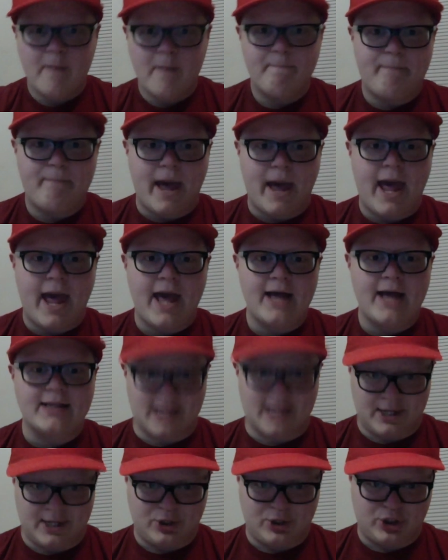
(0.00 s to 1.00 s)
Pay
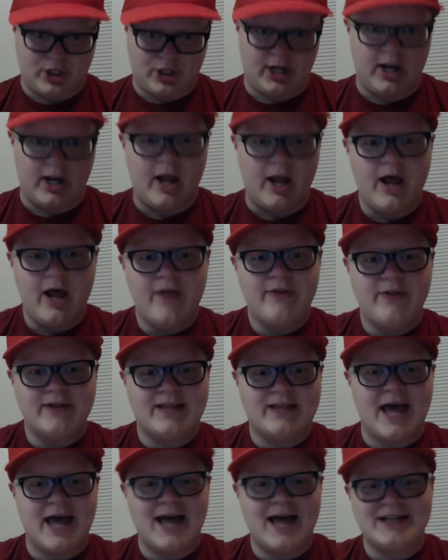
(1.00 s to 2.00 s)
attention. The
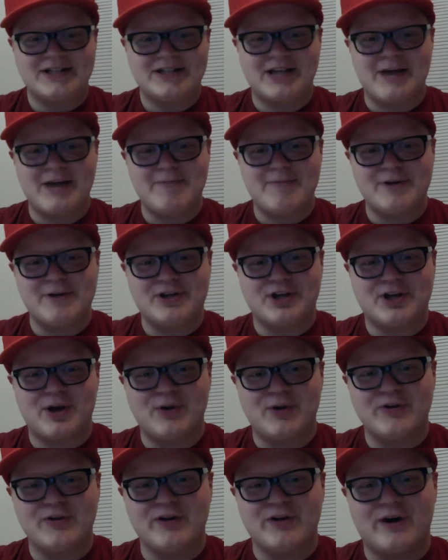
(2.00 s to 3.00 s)
test chamber
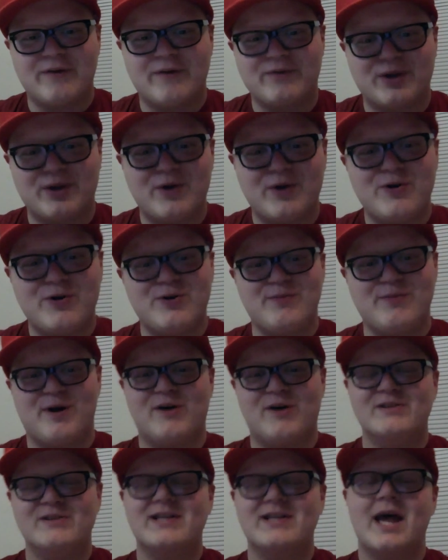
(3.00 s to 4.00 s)
shows off 2 new
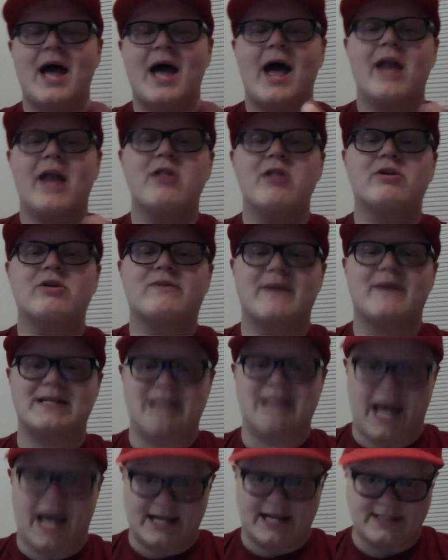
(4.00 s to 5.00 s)
modes, and it looks
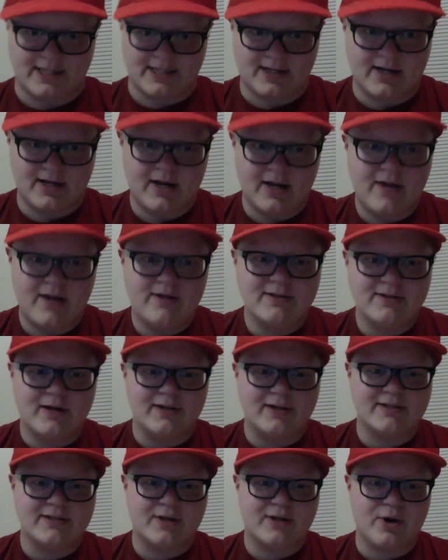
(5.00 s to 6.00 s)
fantastic. There's
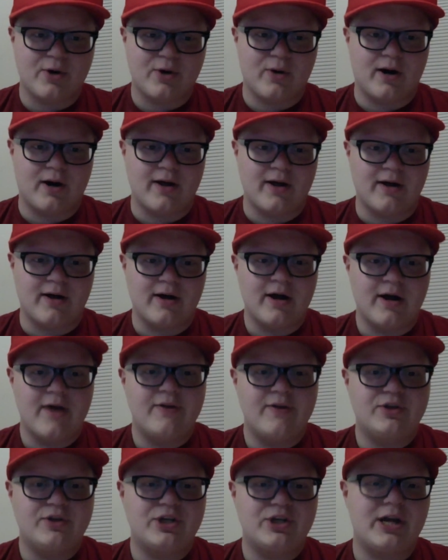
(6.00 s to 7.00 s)
also
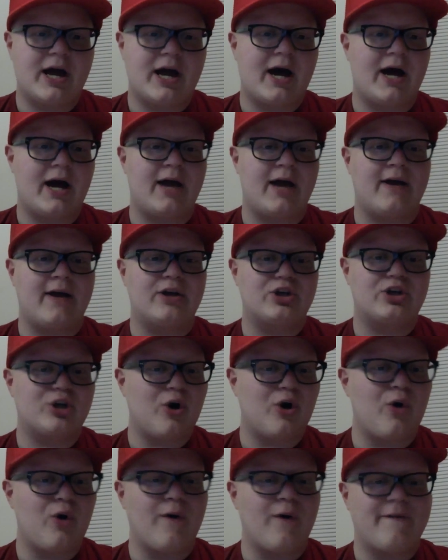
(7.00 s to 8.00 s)
the GI
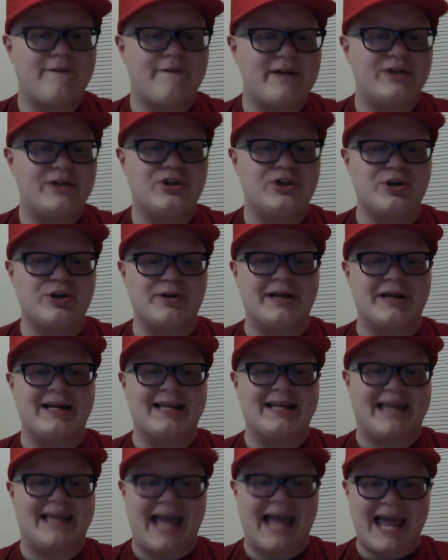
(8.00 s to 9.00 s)
show featured
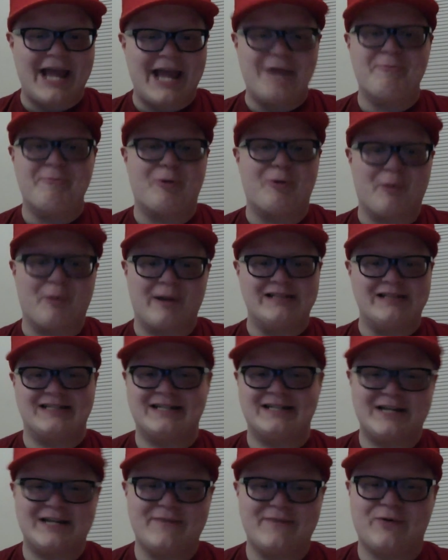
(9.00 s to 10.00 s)
game
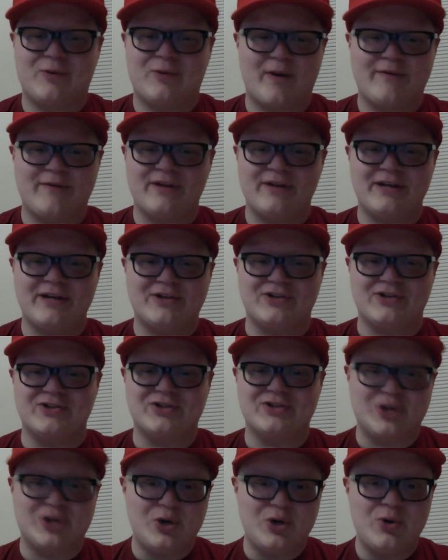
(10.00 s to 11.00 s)
Resident Evil Revelations
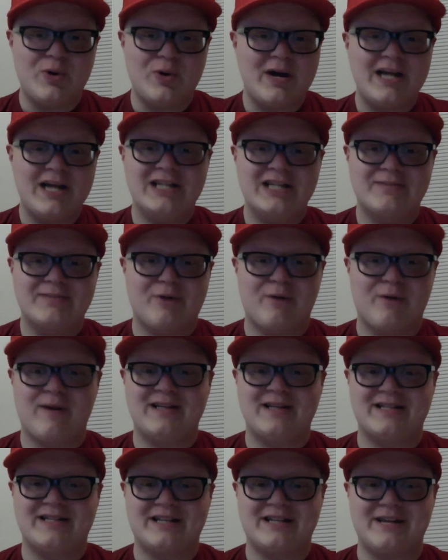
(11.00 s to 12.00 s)
2. It's more
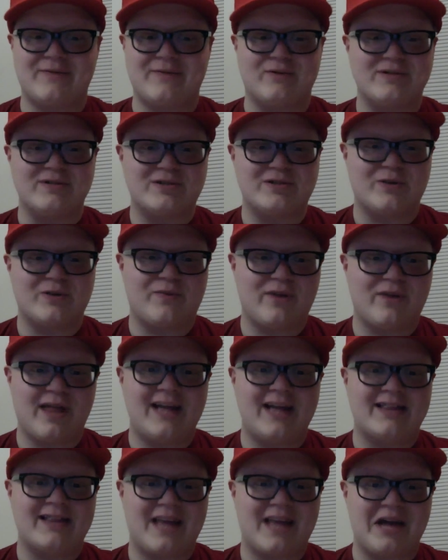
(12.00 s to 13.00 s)
Resident Evil. if you
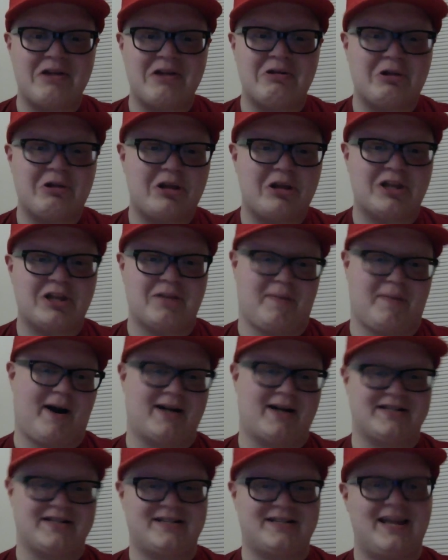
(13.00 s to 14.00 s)
like that, click the
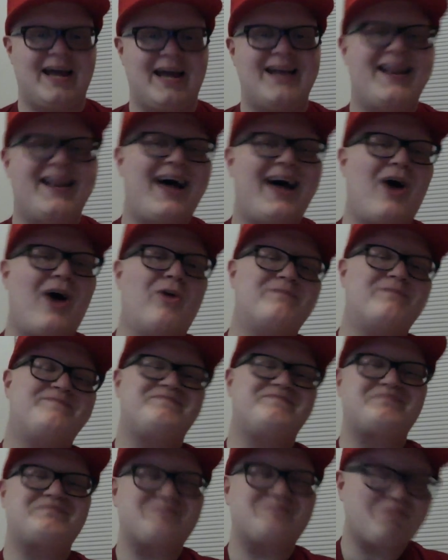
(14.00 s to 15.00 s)
box. Now,
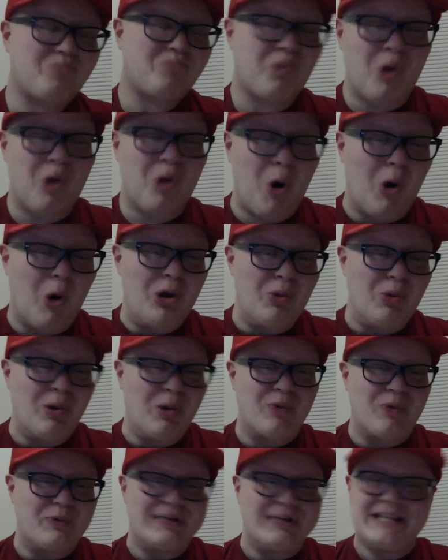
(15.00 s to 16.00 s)
on to
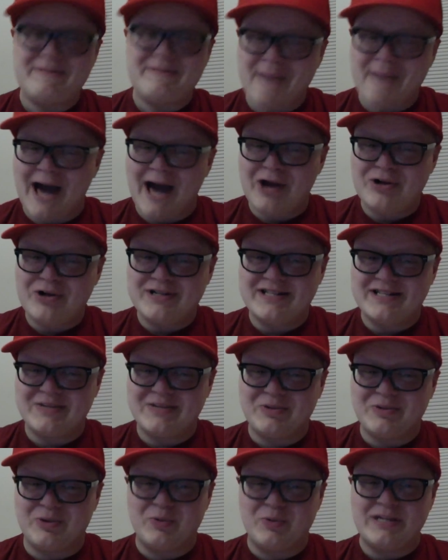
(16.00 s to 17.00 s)
what really matters,
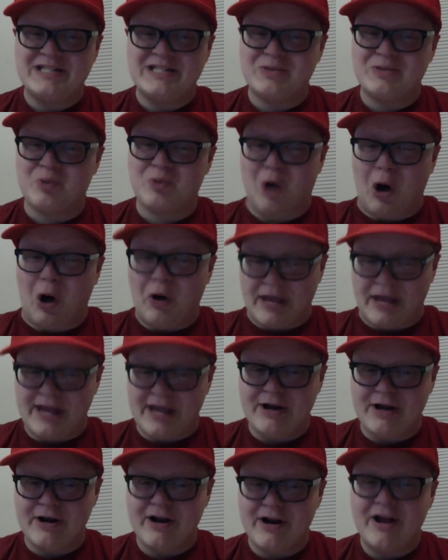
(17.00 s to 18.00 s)
the reason we're all
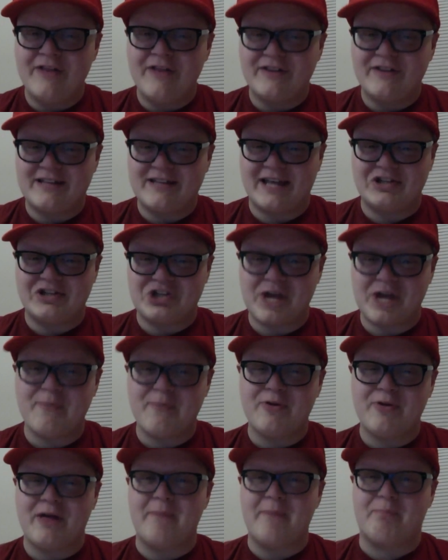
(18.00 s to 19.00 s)
here, the test
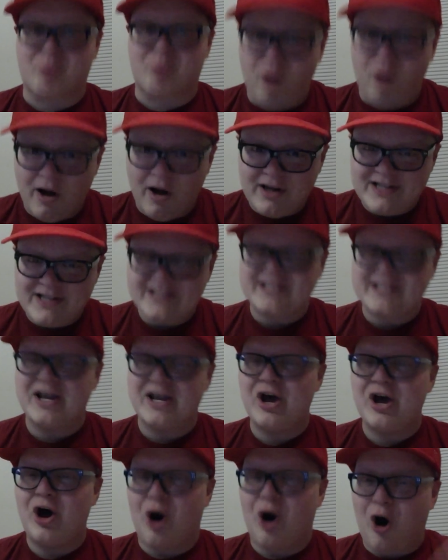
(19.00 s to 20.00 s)
chamber that brought us
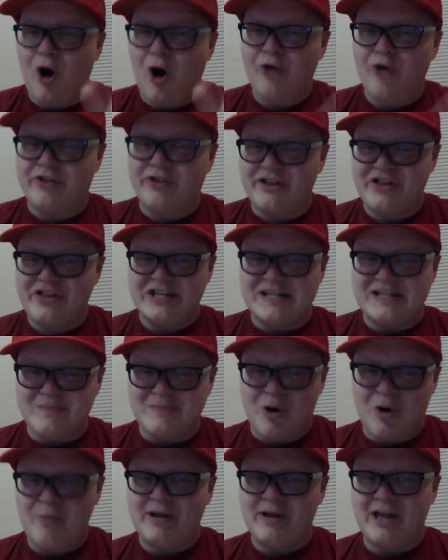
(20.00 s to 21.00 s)
all to this
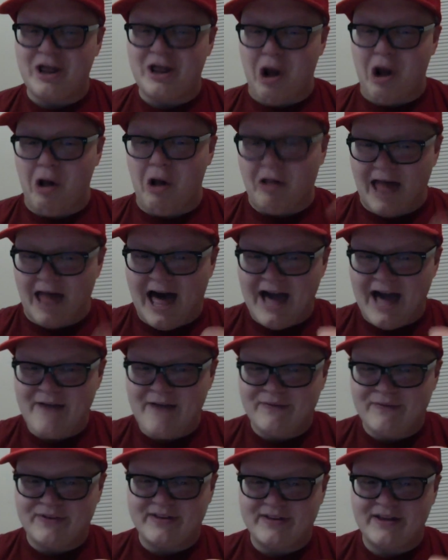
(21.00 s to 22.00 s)
moment in our
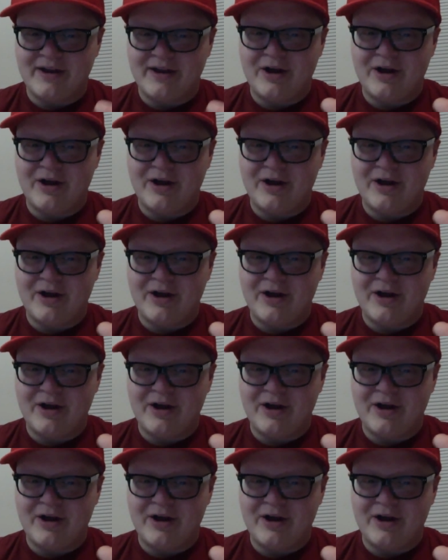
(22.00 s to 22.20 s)
lives.